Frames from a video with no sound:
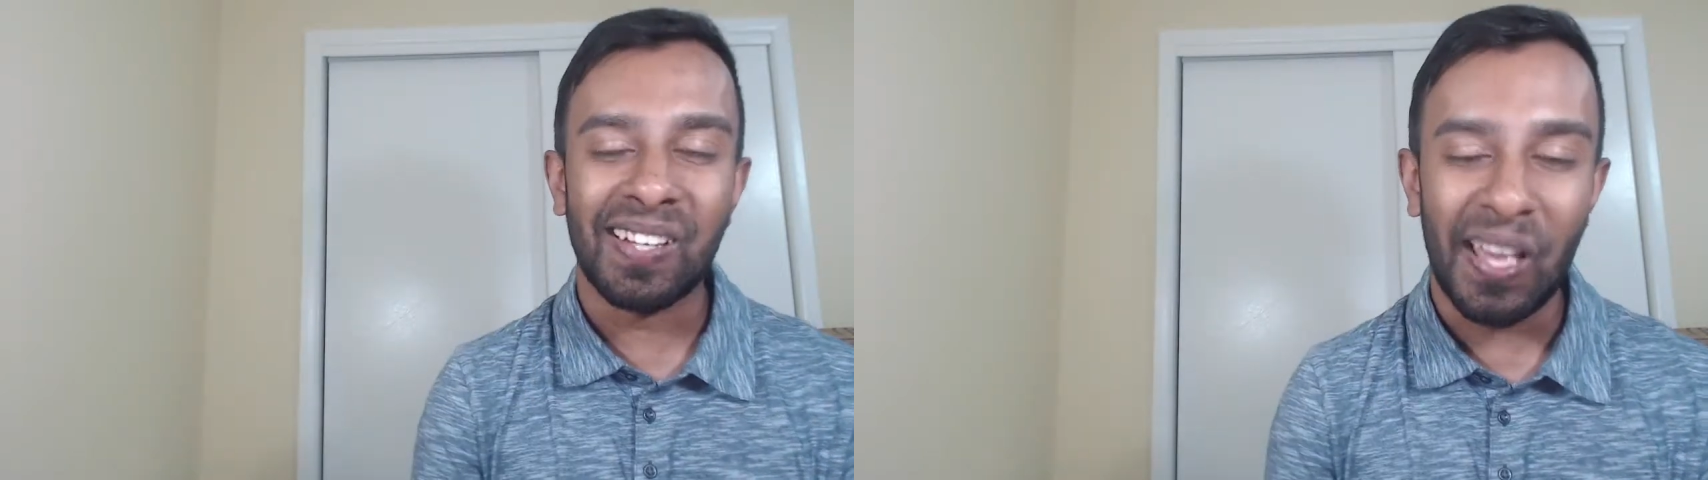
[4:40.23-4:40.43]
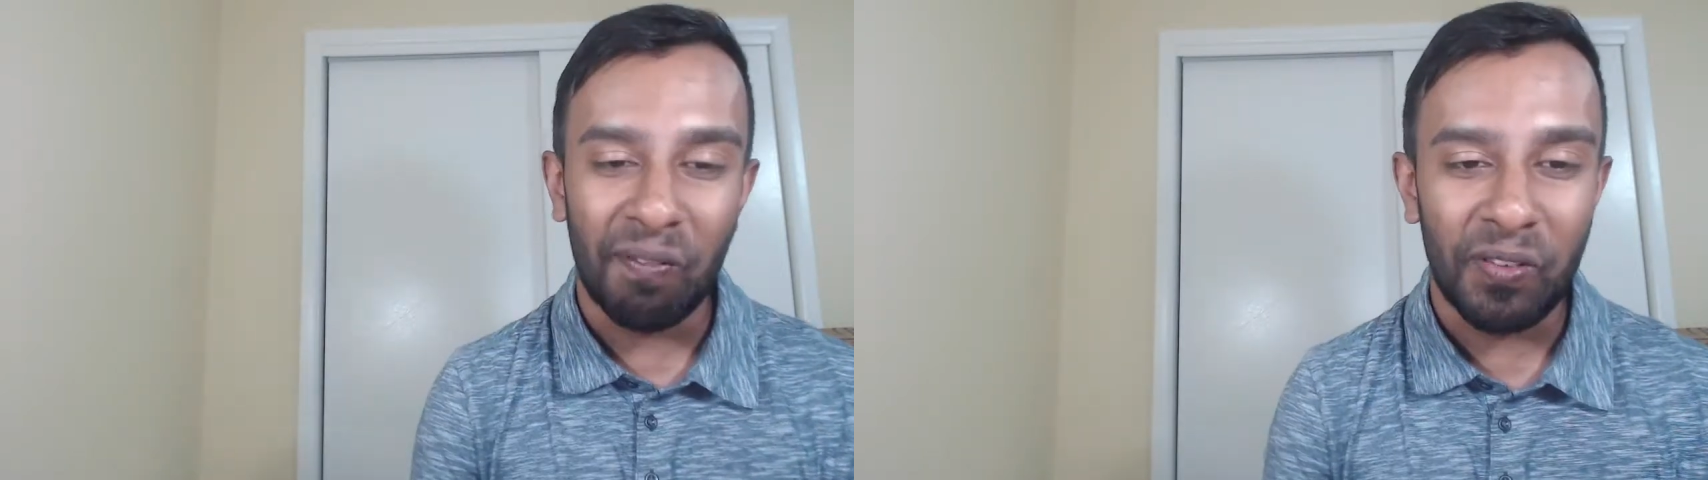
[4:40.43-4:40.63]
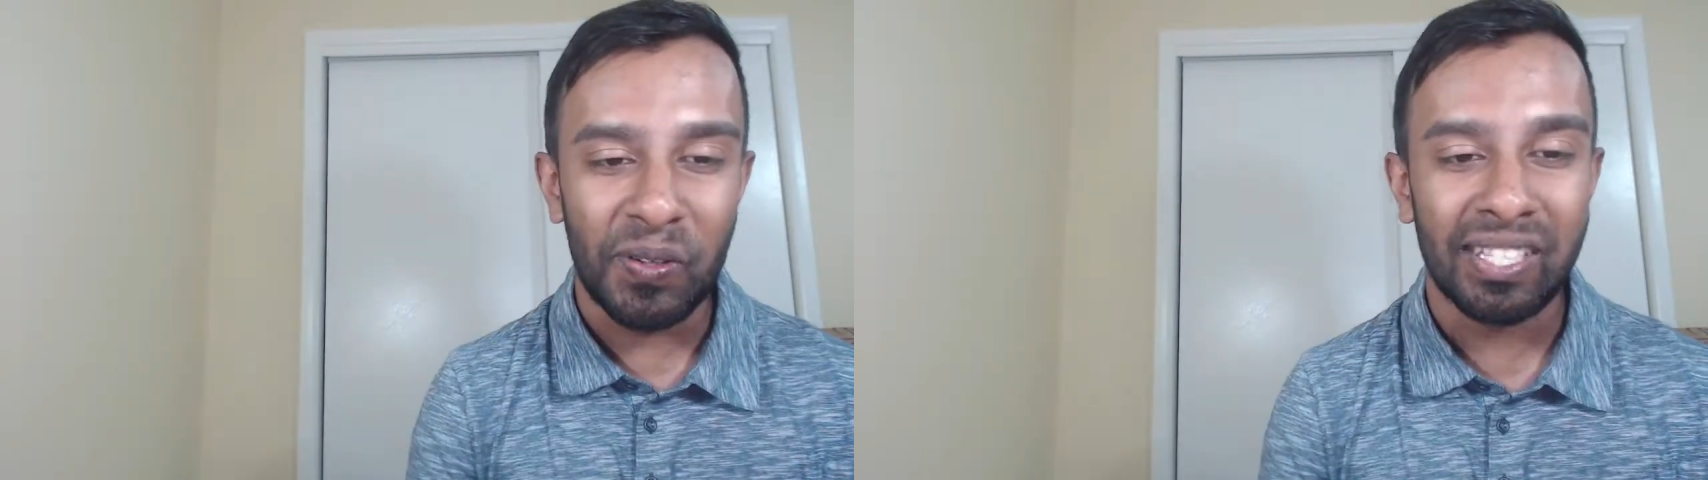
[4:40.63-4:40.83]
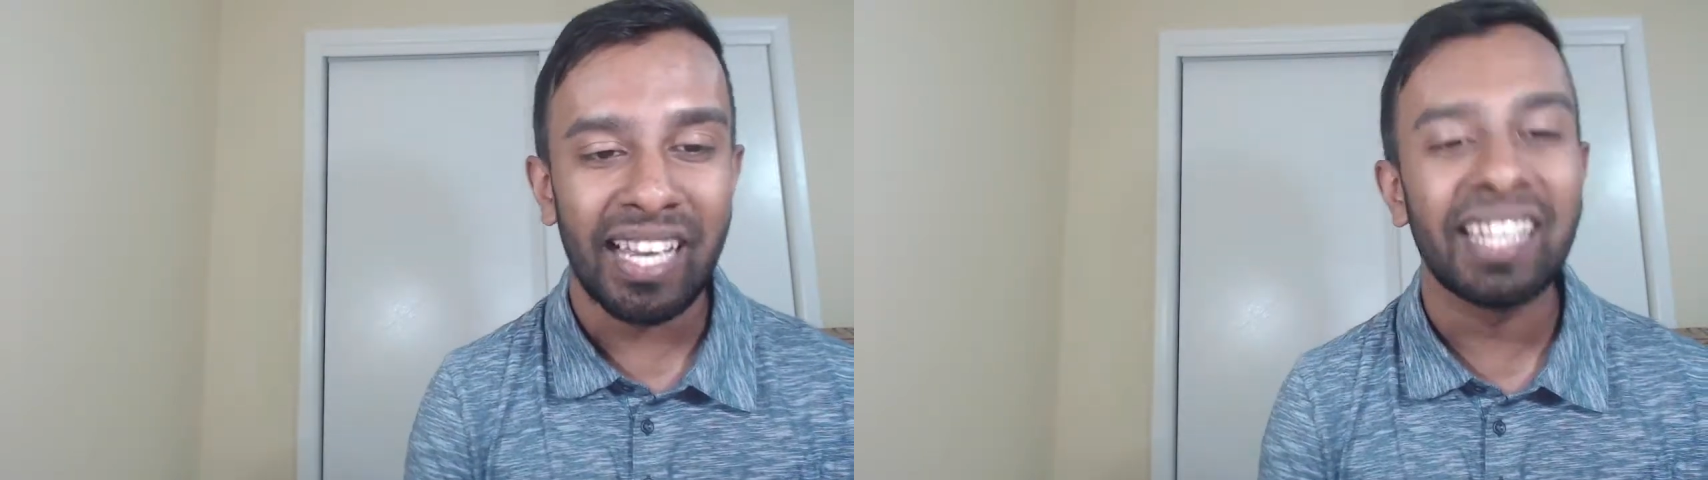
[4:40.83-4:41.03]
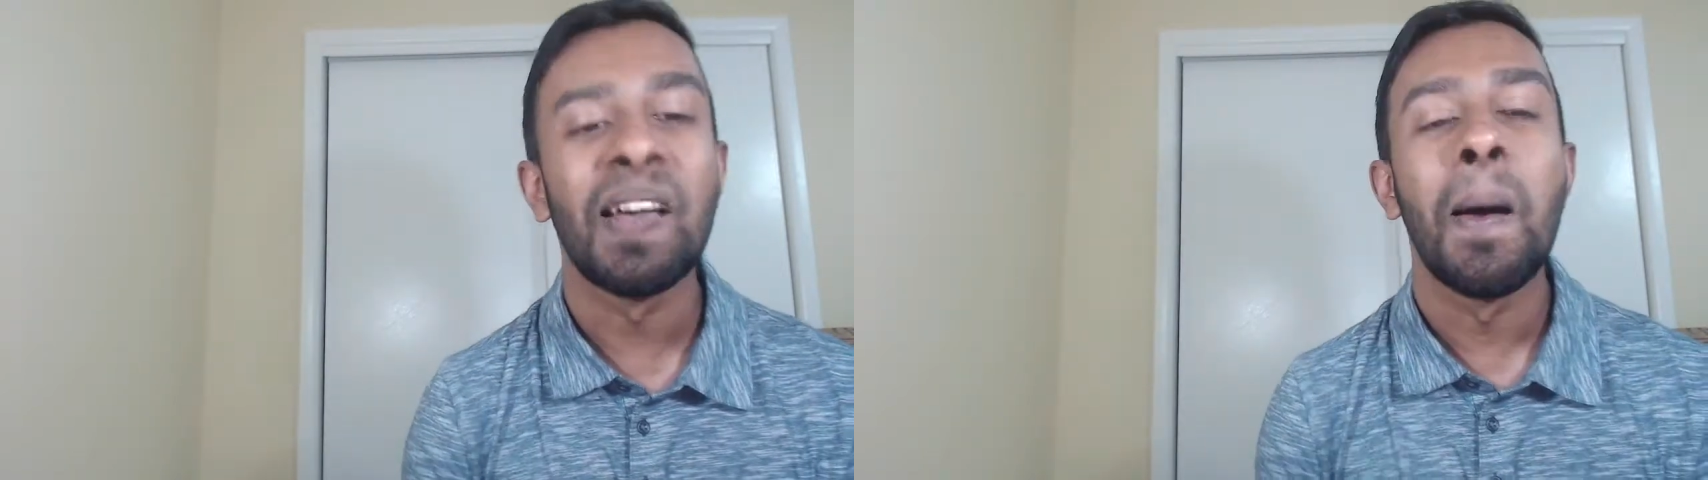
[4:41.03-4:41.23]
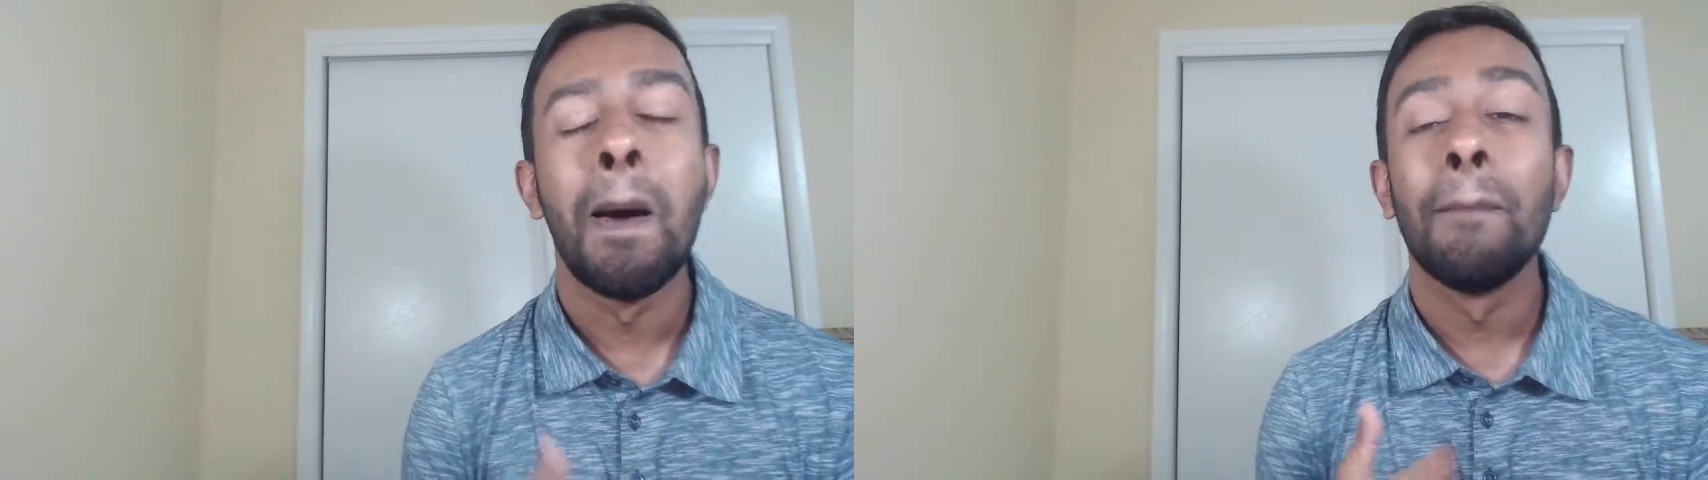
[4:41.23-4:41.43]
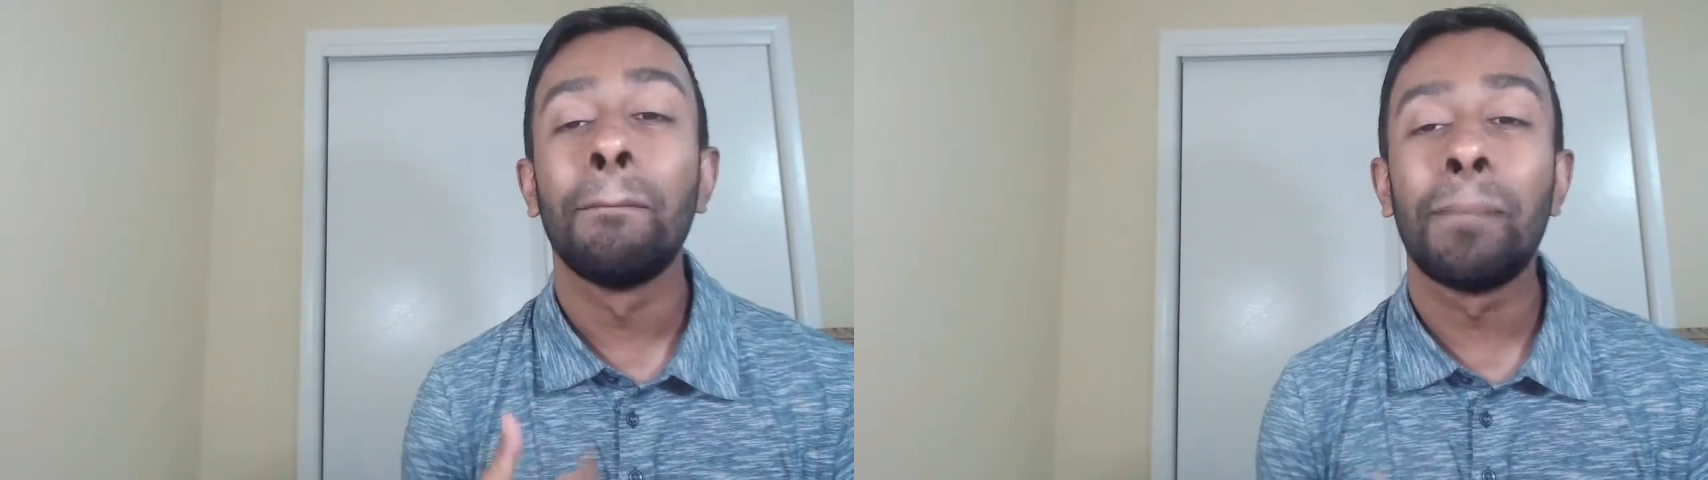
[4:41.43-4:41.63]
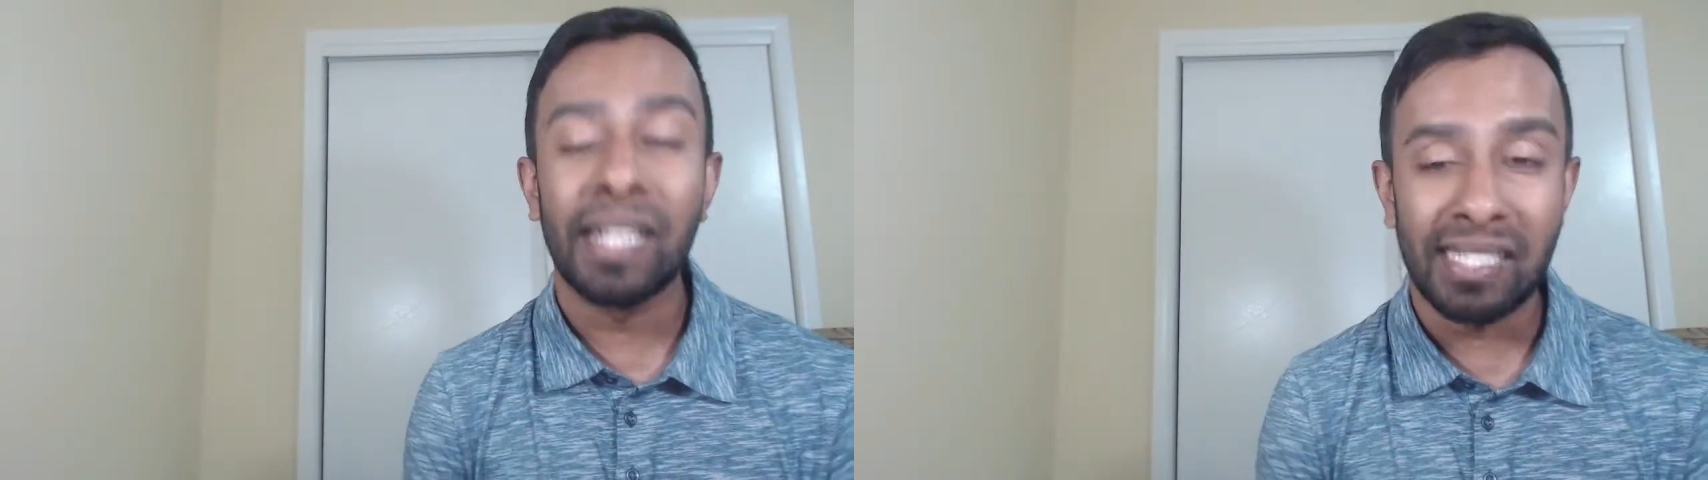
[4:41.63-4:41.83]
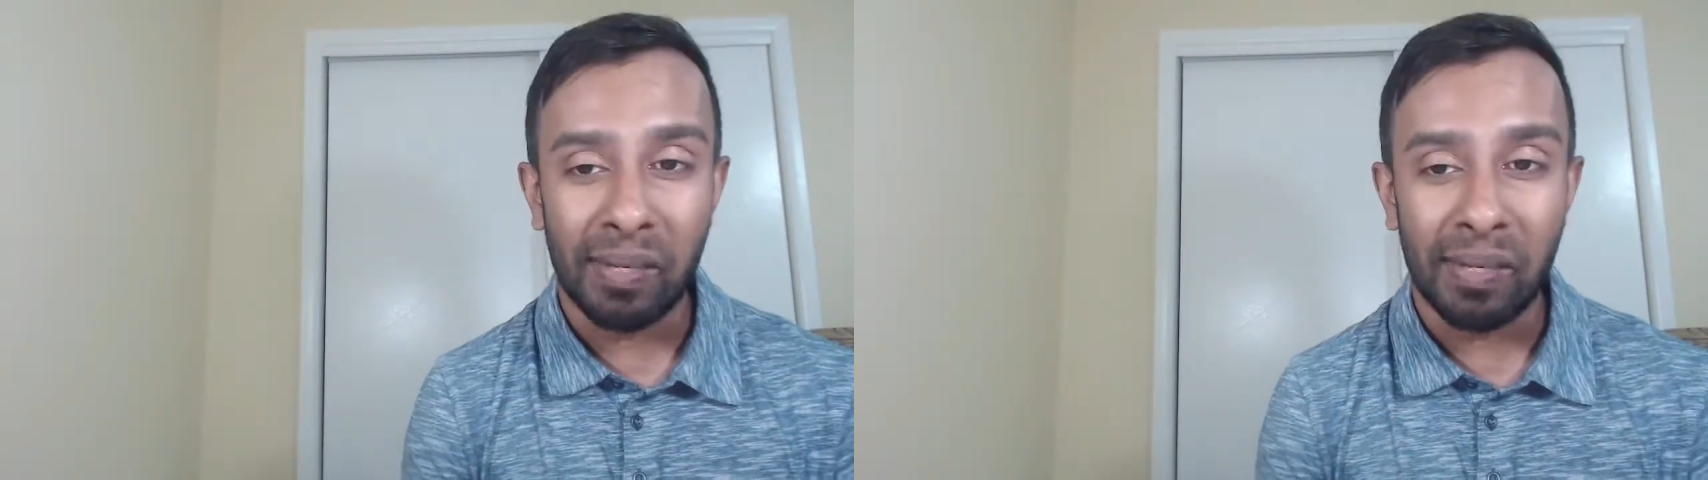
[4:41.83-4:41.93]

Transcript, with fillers: If you did, please